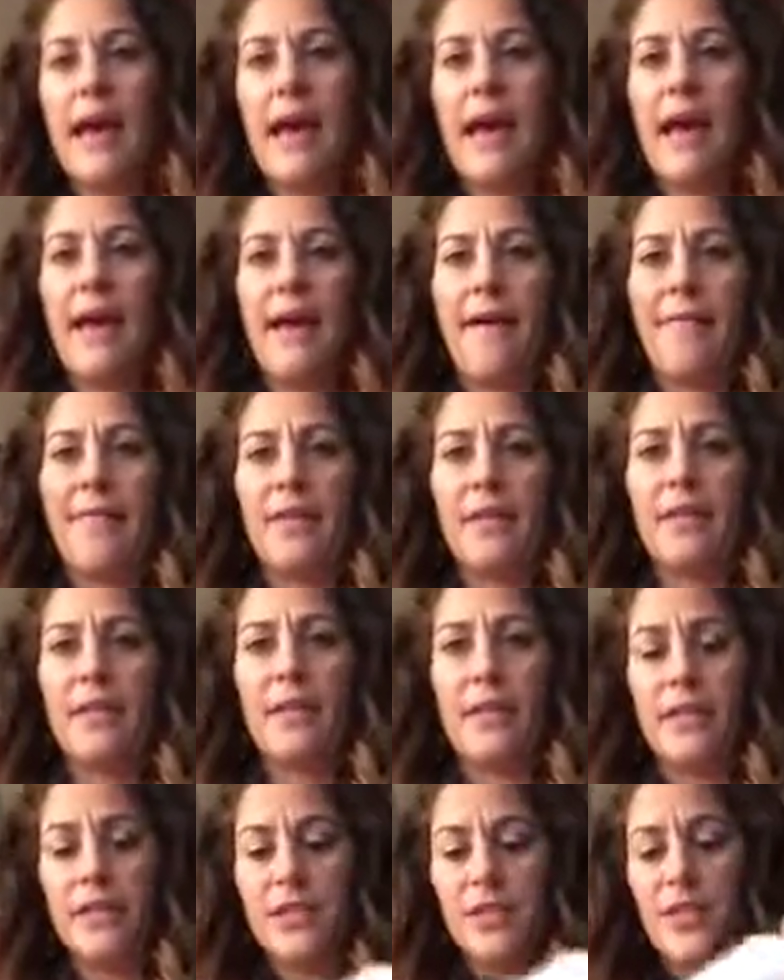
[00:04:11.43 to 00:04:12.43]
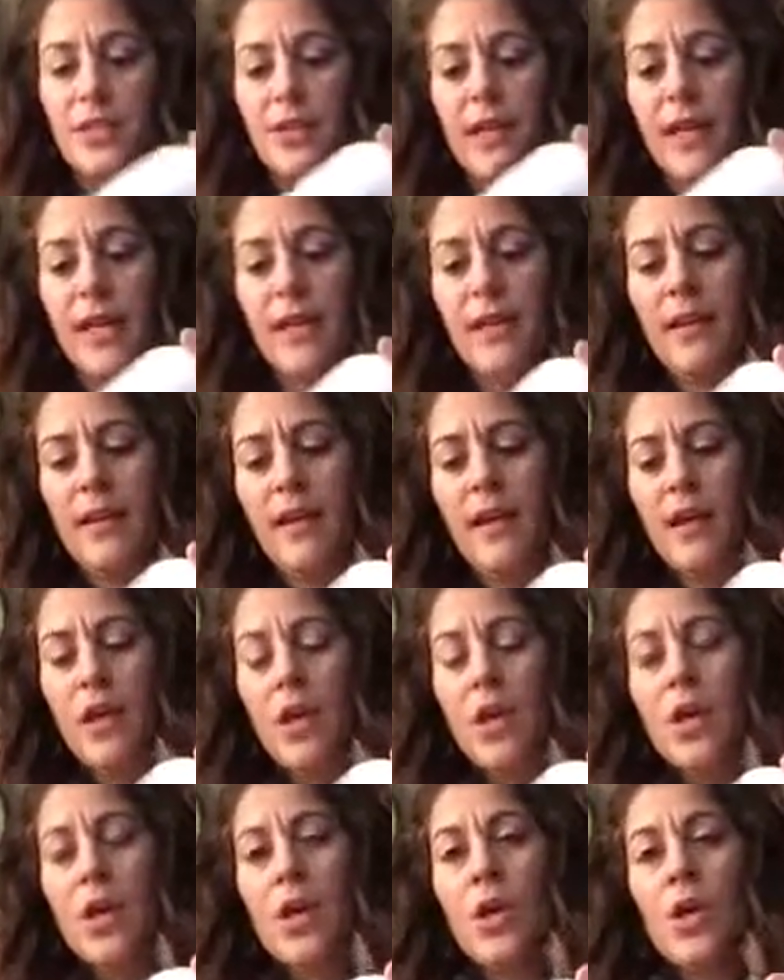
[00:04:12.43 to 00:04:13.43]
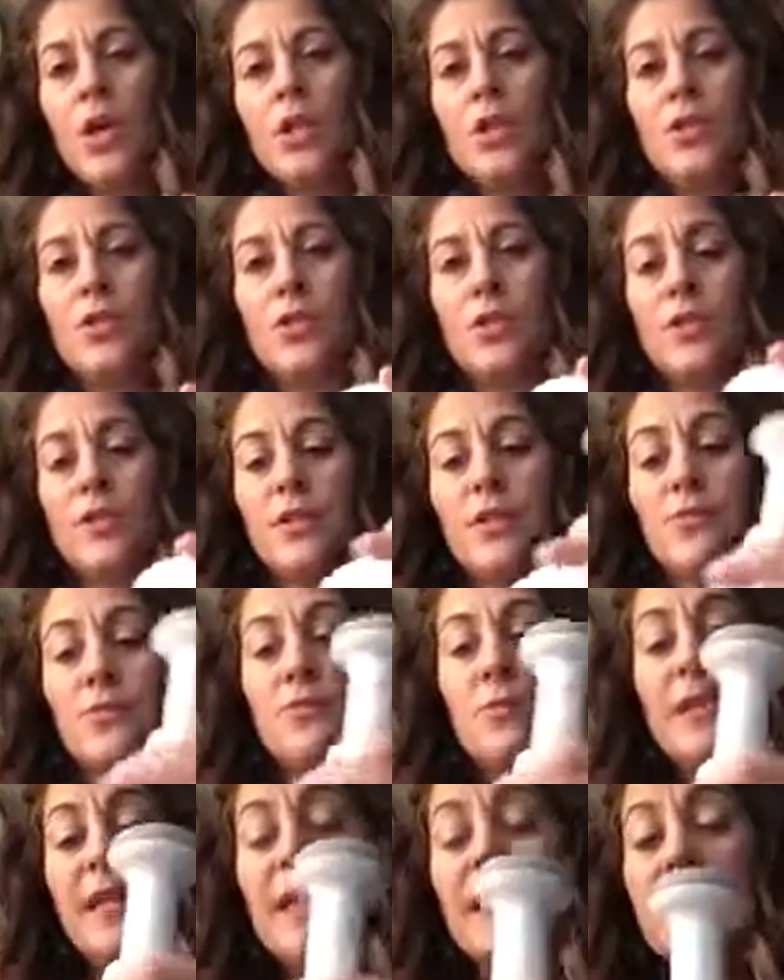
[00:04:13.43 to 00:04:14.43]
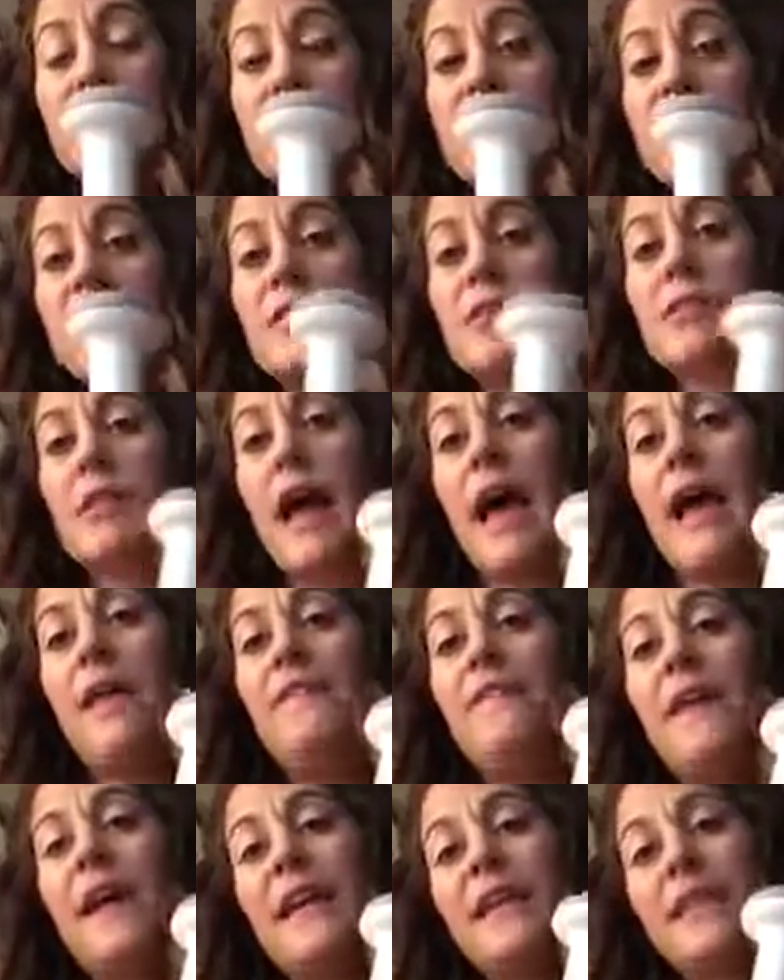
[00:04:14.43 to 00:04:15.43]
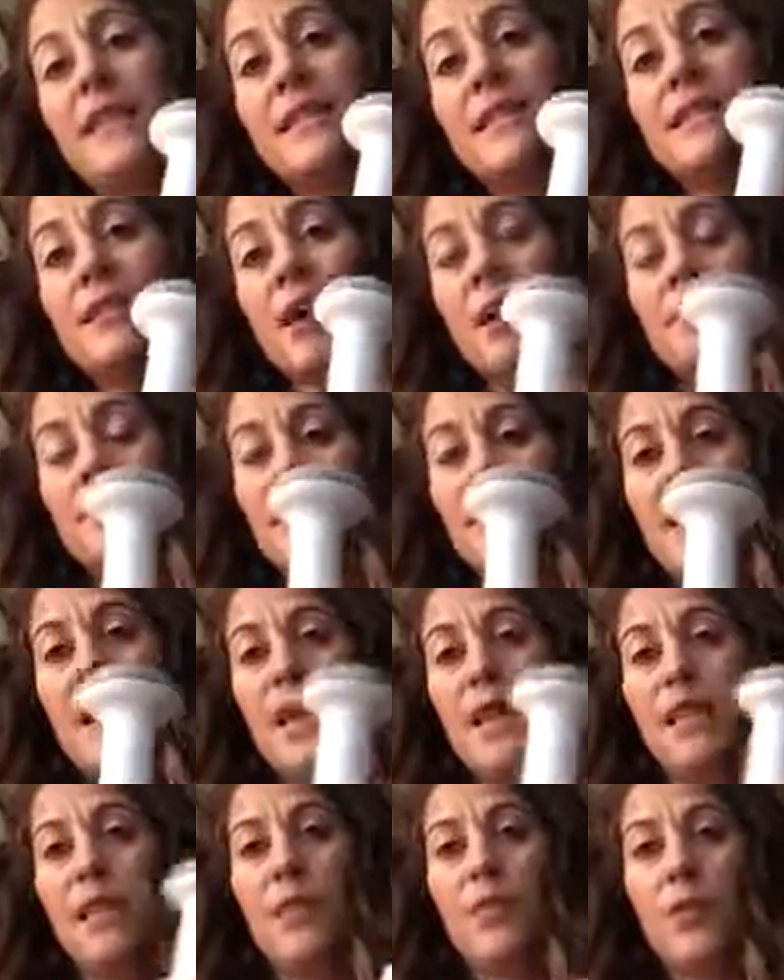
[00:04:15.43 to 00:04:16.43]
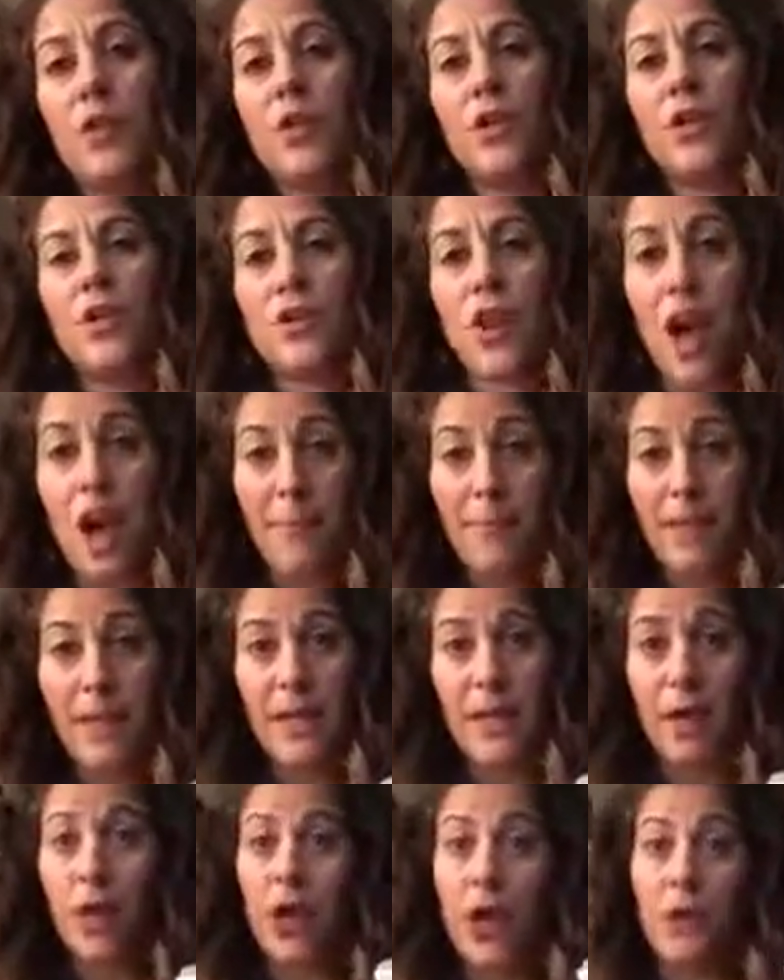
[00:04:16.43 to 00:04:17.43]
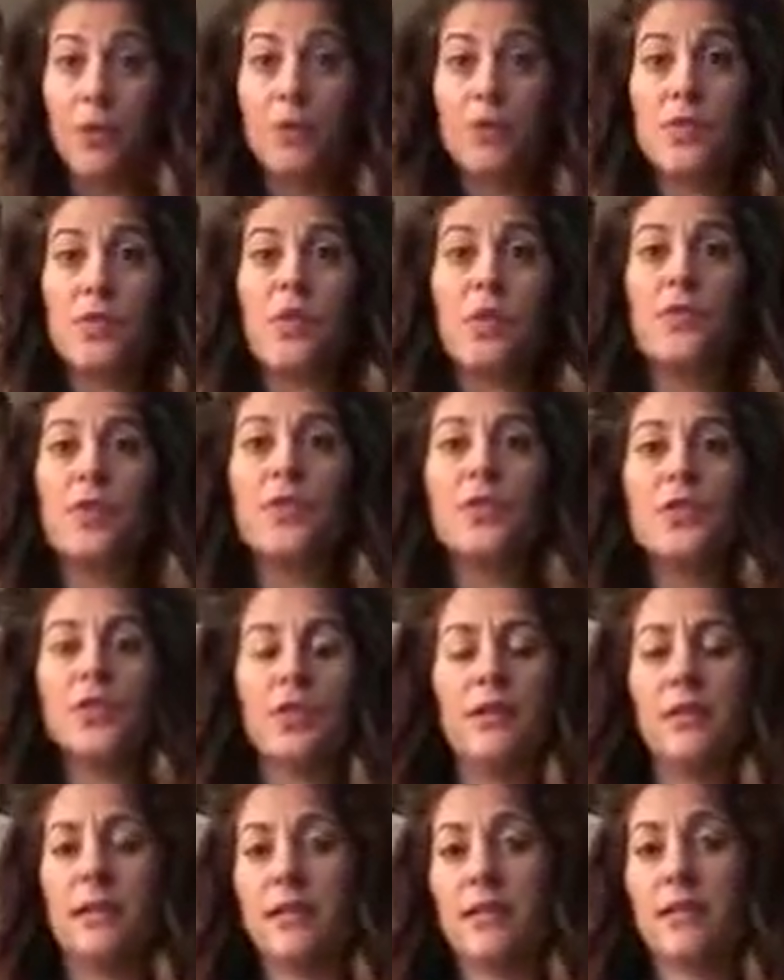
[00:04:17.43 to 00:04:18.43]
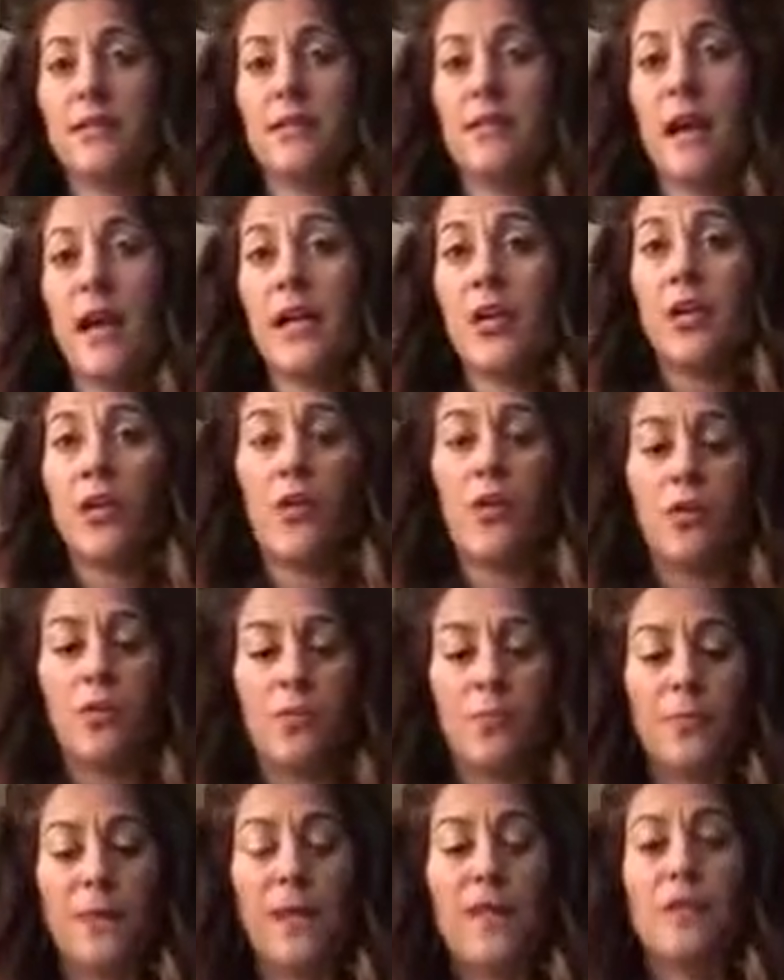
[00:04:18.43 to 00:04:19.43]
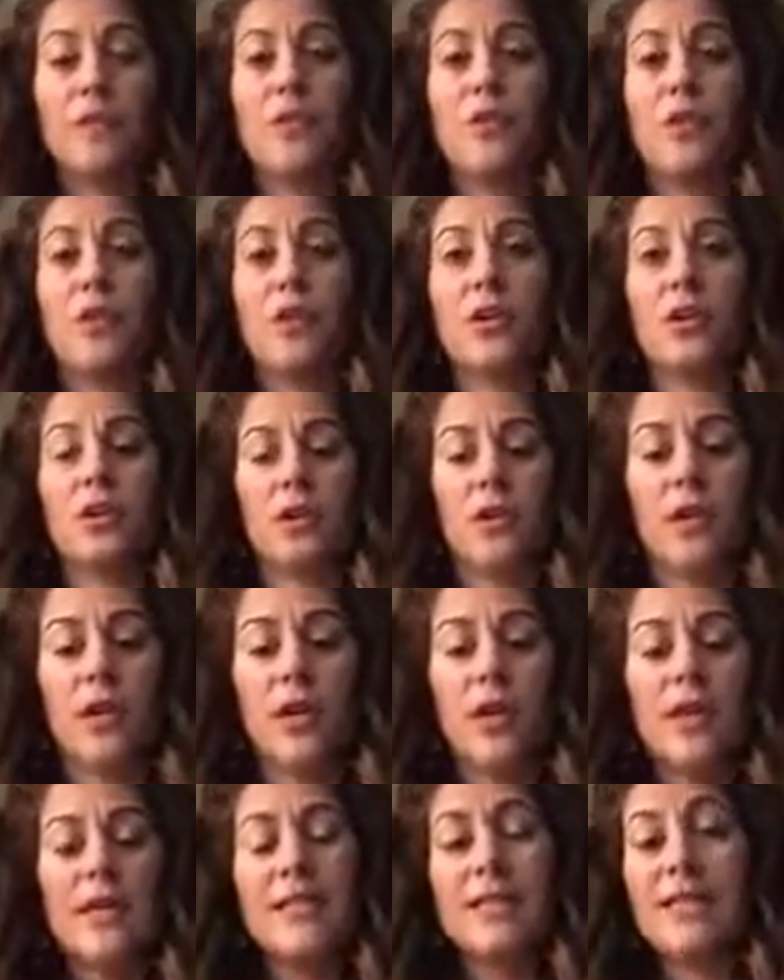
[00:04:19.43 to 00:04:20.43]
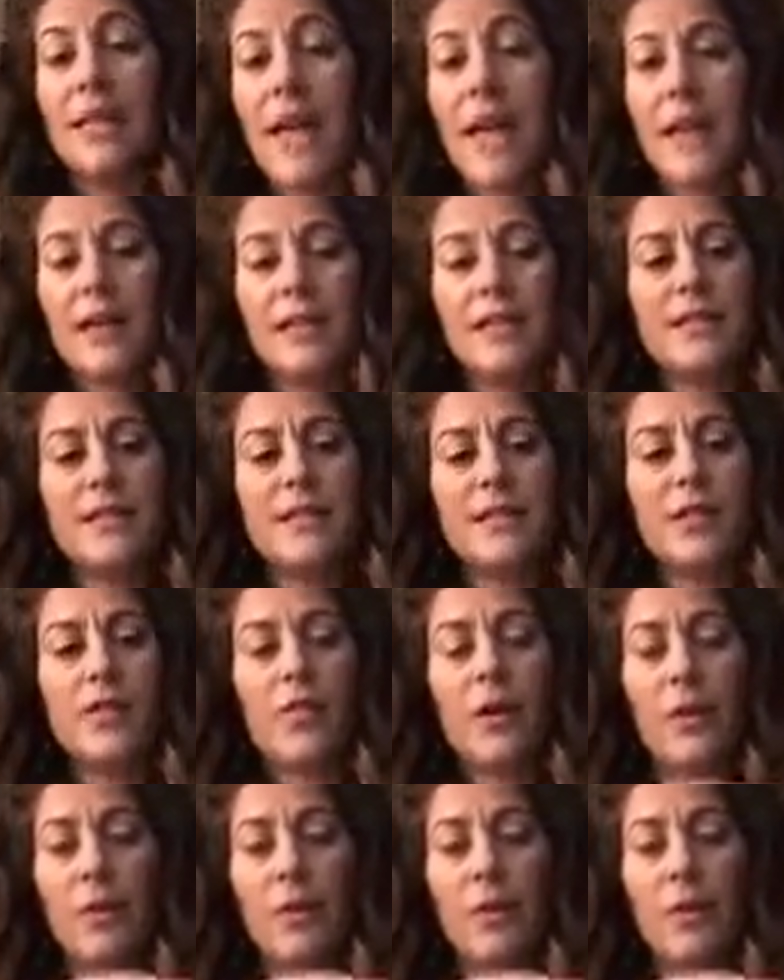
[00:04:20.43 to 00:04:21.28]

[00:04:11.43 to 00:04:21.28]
have a lid to it. So it's real, I find this comes in handy when you're chopping herbs. So if you're doing like cilantro or basil or scallions and you